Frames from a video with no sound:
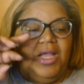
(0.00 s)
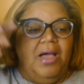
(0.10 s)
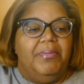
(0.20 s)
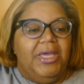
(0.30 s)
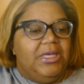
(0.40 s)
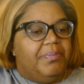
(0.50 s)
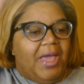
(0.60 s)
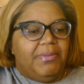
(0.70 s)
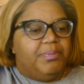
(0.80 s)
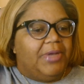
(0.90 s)
mini
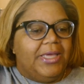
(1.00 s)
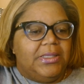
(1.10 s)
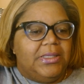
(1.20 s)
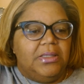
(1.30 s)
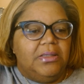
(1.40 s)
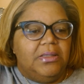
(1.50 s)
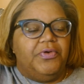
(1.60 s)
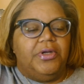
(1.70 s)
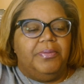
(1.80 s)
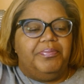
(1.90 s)
baby blanket
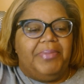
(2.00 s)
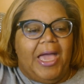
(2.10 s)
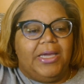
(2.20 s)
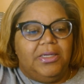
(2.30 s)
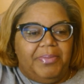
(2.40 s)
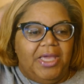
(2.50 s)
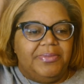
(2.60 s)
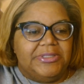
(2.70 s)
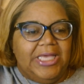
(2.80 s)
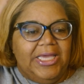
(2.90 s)
for the back of the
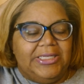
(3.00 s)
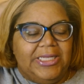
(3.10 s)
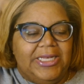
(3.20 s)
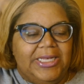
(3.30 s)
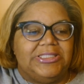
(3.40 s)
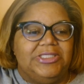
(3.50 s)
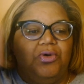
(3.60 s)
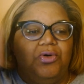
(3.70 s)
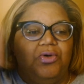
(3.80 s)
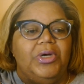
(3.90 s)
baby's head that has silk
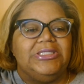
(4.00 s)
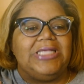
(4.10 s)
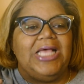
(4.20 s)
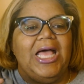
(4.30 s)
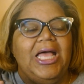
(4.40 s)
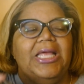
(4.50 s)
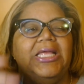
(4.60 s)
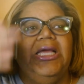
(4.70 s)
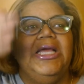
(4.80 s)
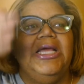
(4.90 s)
on one side
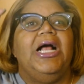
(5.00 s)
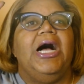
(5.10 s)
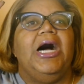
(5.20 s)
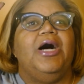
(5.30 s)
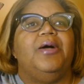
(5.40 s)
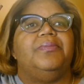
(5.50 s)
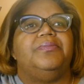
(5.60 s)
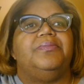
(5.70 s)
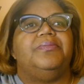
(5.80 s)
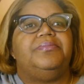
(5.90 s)

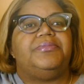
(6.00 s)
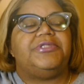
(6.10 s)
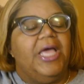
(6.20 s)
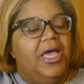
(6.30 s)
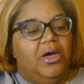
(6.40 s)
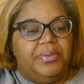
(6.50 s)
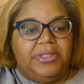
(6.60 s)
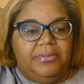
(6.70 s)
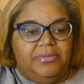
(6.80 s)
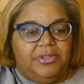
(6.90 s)
to help
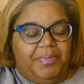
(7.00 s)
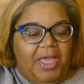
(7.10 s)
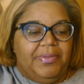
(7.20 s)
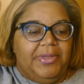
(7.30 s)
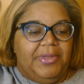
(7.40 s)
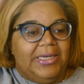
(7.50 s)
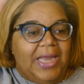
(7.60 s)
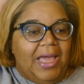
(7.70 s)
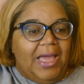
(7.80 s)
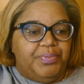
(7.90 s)
the baby hair
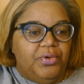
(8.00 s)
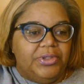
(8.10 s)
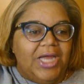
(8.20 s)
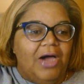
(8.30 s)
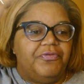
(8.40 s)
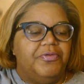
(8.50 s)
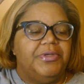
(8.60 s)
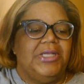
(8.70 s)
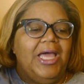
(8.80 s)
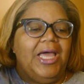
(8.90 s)
not be pulled out from
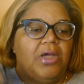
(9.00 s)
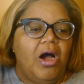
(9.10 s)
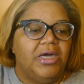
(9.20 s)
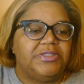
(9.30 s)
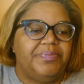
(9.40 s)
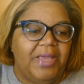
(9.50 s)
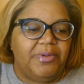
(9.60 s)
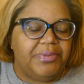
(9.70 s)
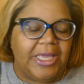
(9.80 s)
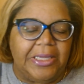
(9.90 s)
the harsh baby
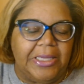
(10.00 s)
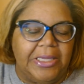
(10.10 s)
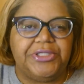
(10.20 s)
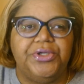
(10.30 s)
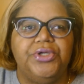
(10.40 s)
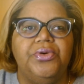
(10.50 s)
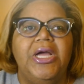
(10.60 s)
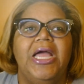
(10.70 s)
blanket material.